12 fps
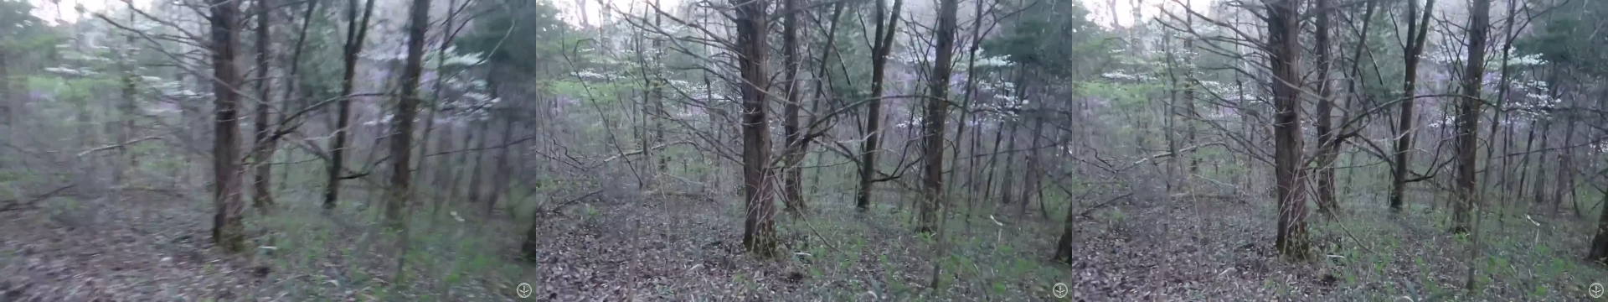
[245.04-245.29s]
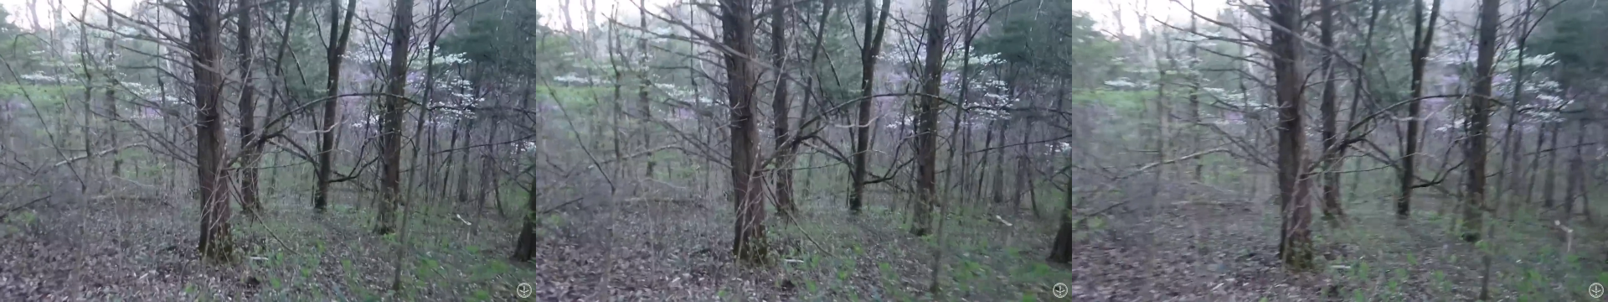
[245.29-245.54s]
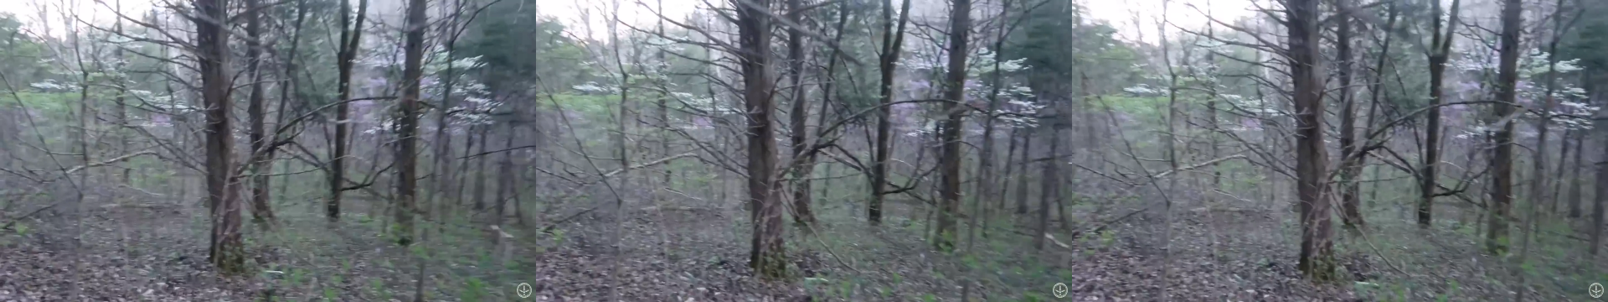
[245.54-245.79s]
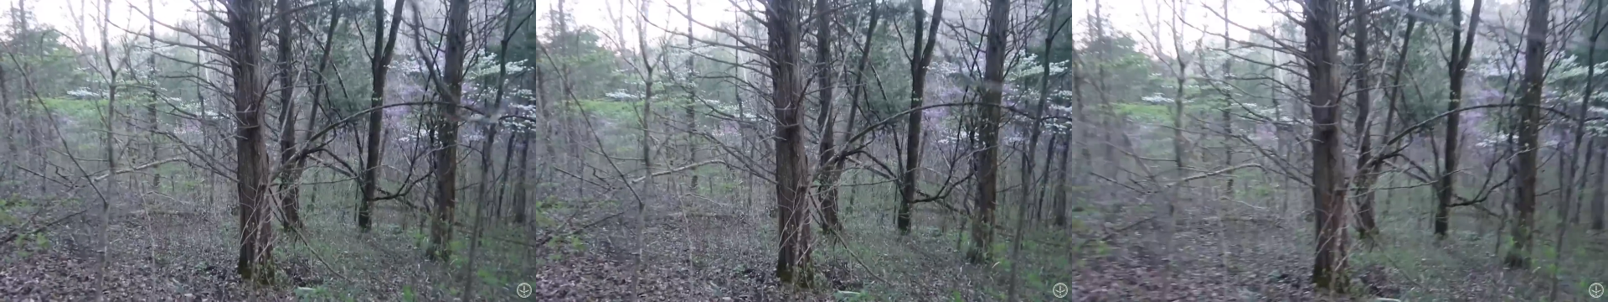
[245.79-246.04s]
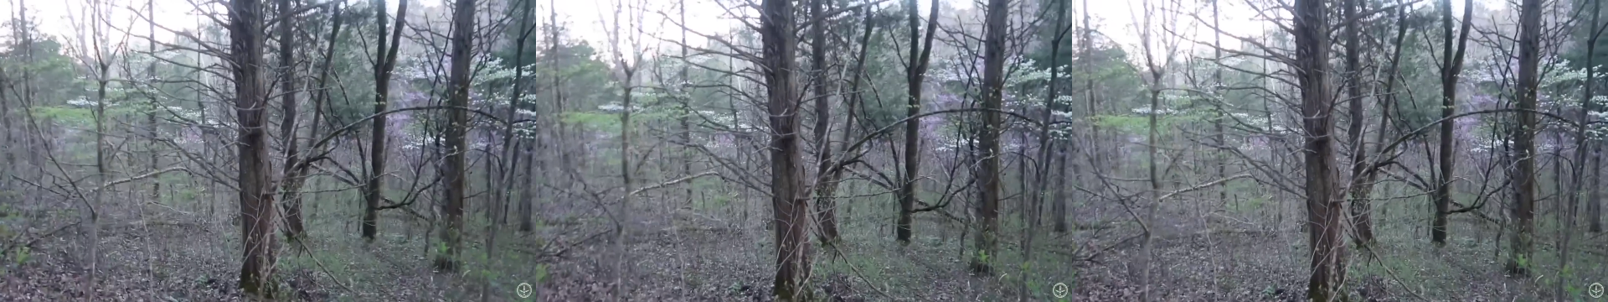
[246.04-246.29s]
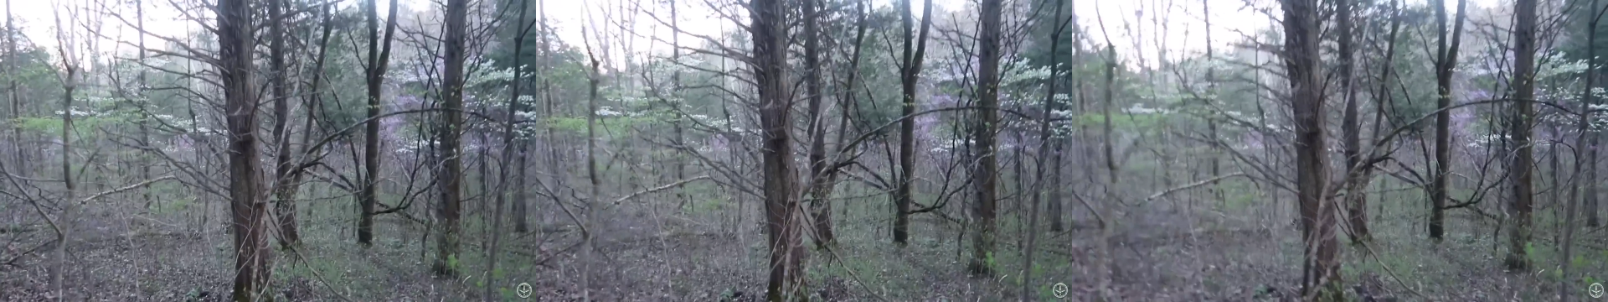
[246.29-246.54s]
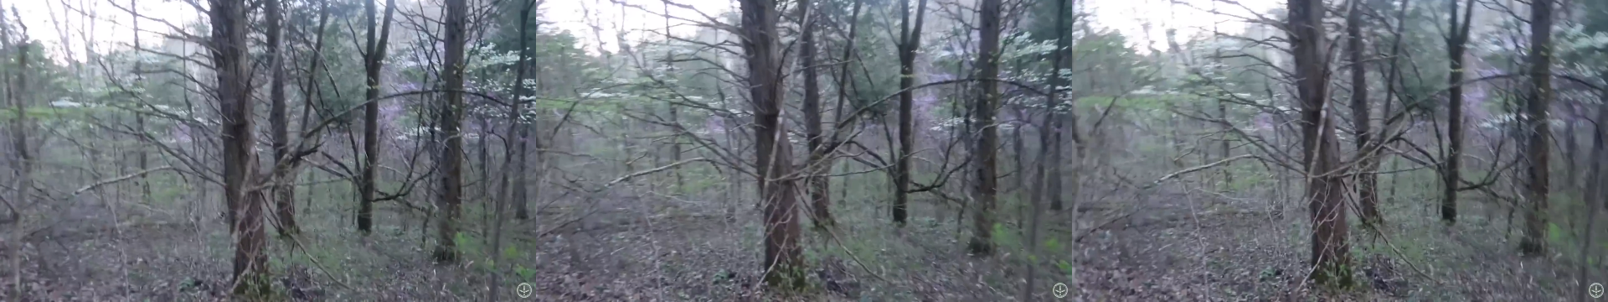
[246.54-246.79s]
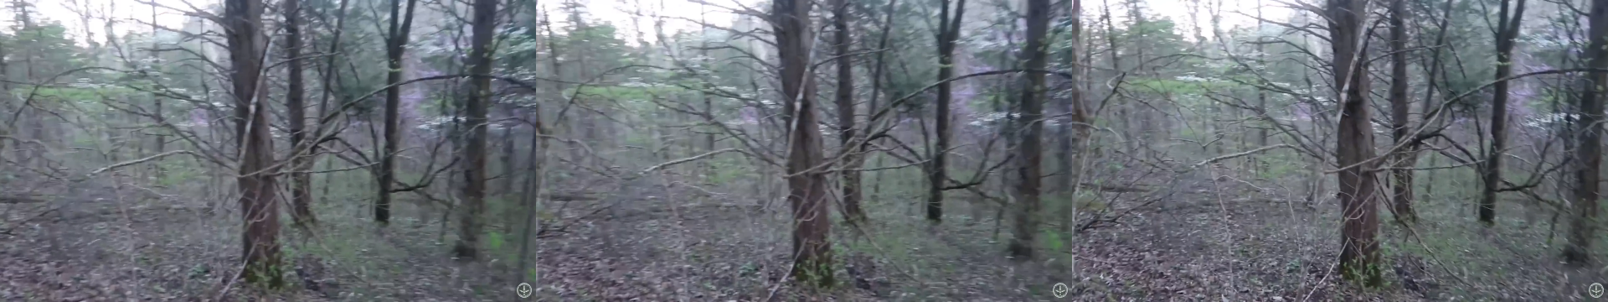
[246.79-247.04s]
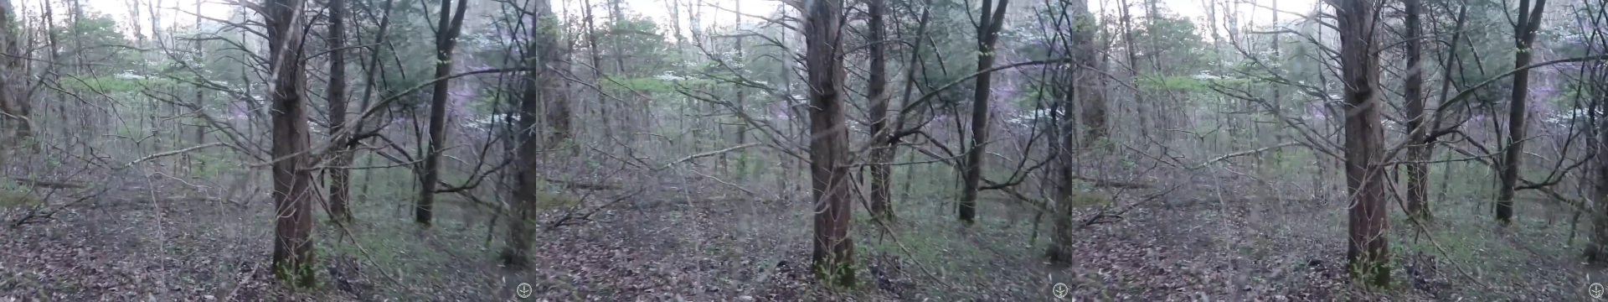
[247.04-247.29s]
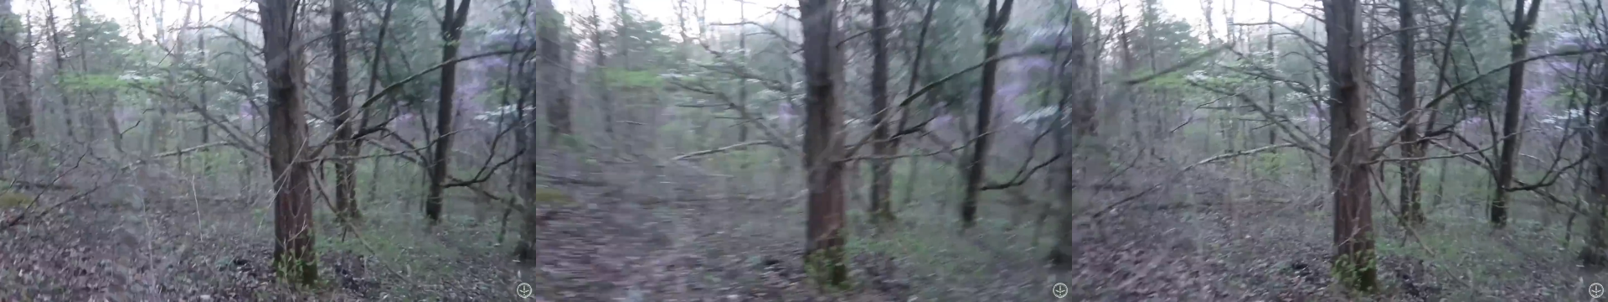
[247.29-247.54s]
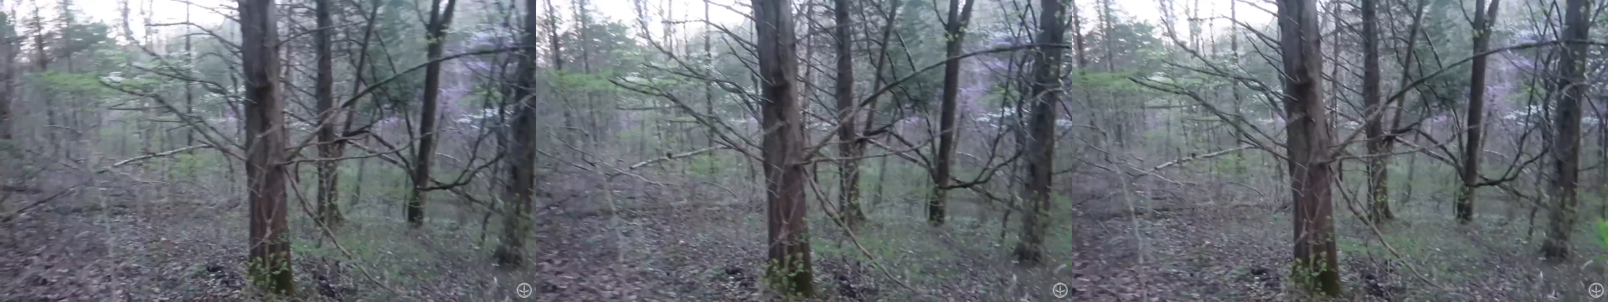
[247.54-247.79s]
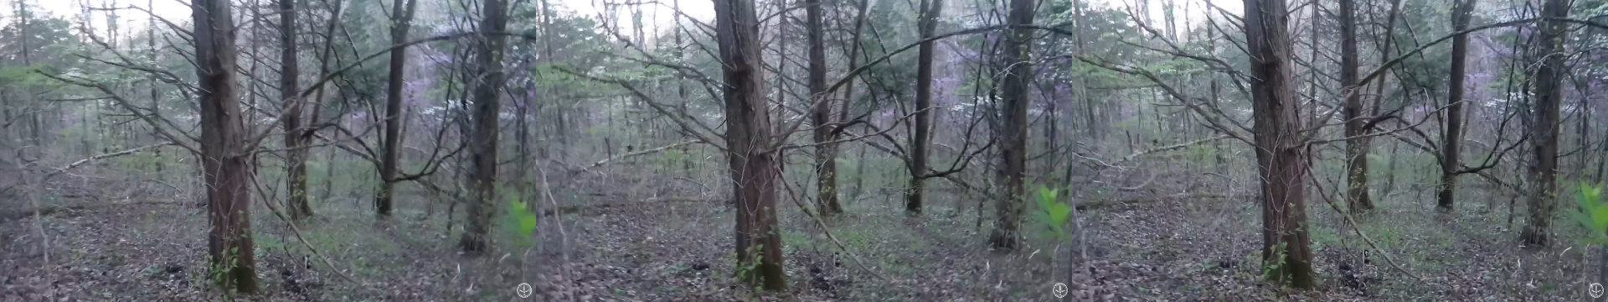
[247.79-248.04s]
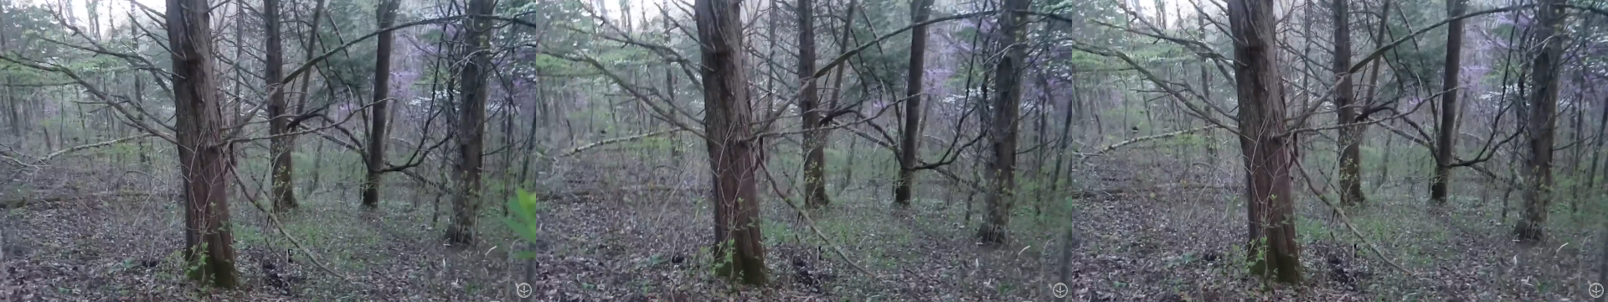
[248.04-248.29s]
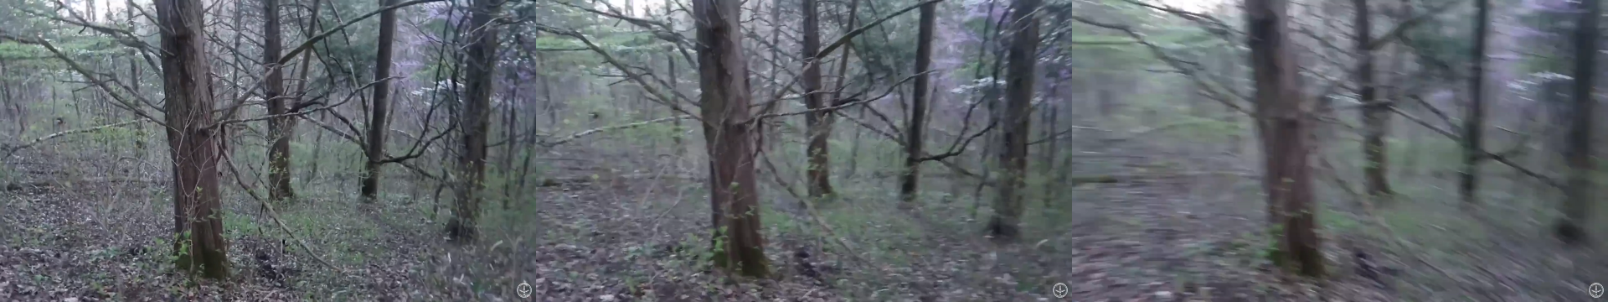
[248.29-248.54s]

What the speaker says: No face is visible, so there are no lips to read.